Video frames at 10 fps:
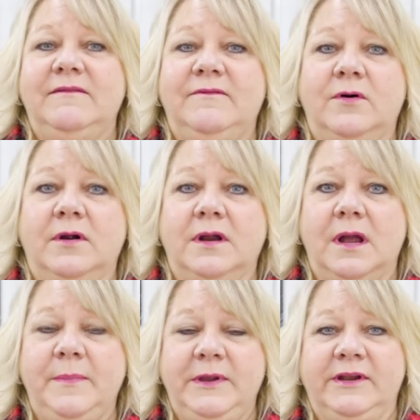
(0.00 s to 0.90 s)
for
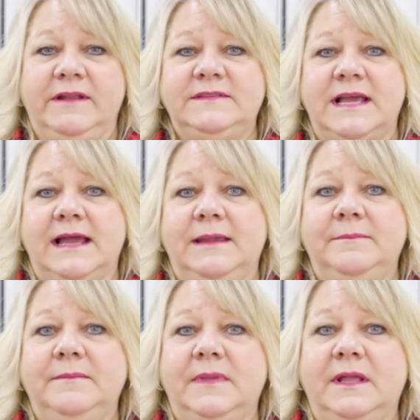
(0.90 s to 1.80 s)
a period of time
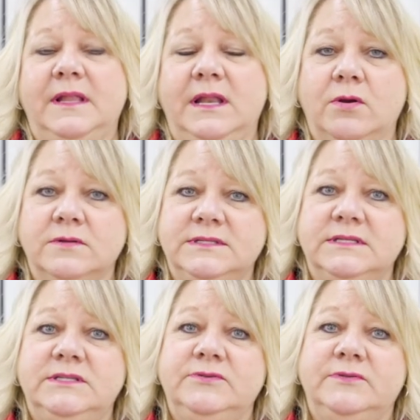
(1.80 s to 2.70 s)
and then it goes
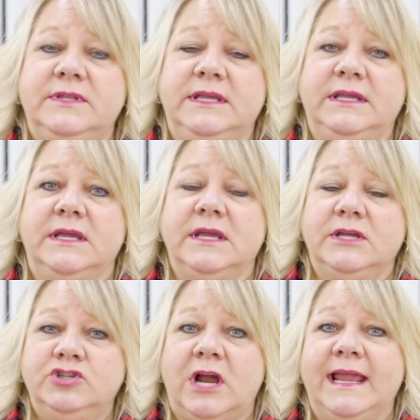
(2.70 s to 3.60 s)
into the
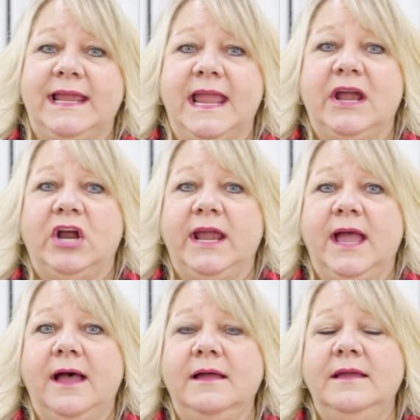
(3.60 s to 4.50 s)
drying
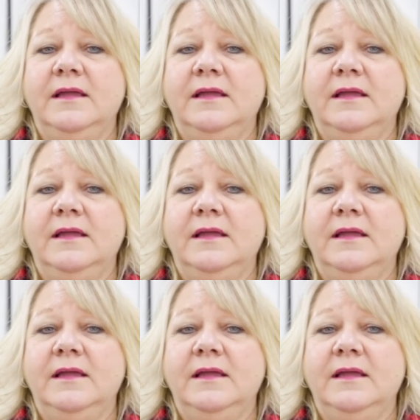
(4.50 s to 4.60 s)
area.